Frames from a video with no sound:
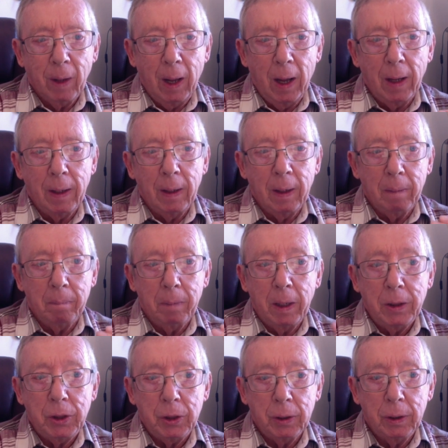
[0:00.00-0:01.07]
and
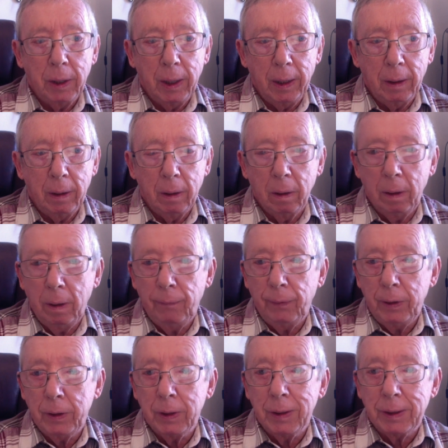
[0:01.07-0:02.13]
mentioned in uh,
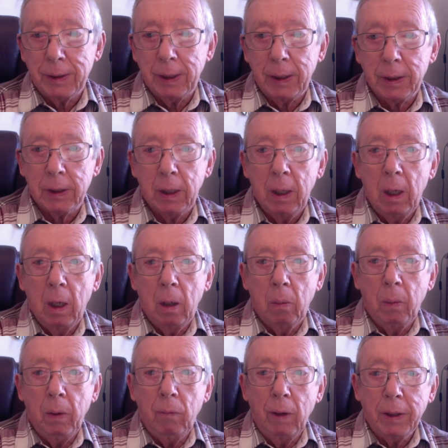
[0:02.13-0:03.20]
Ephesians 6,
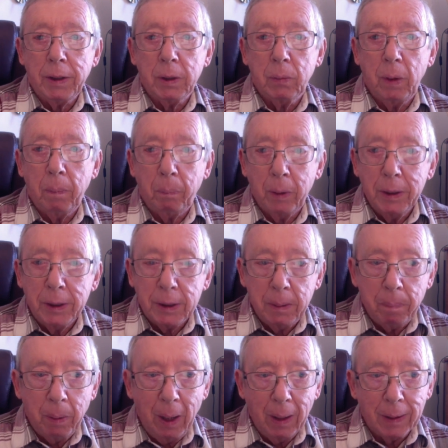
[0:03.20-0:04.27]
we wrestle with
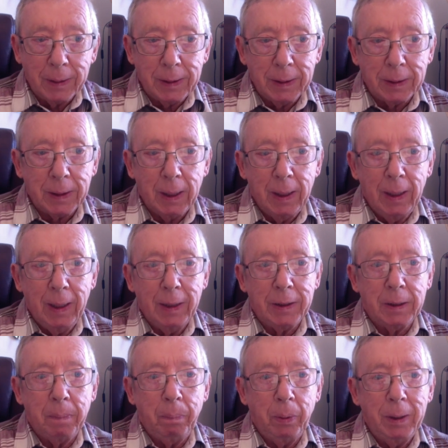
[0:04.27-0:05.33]
principalities. It's
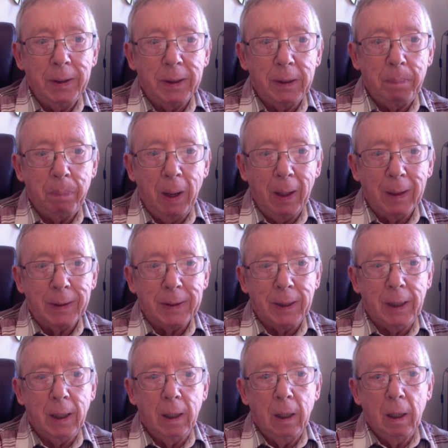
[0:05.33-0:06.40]
a
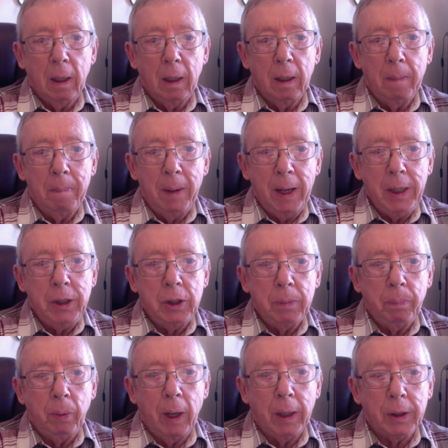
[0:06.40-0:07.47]
principality and a major
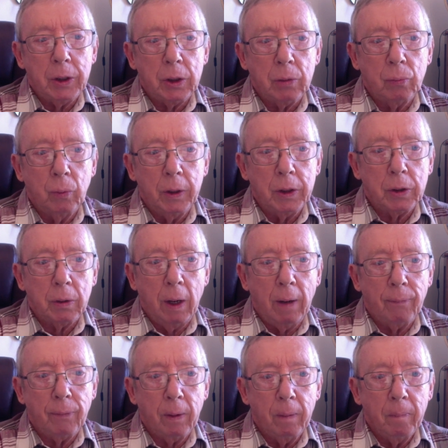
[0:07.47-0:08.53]
branch of
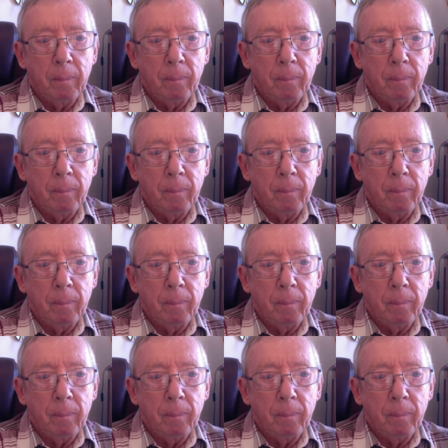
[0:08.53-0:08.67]
witchcraft.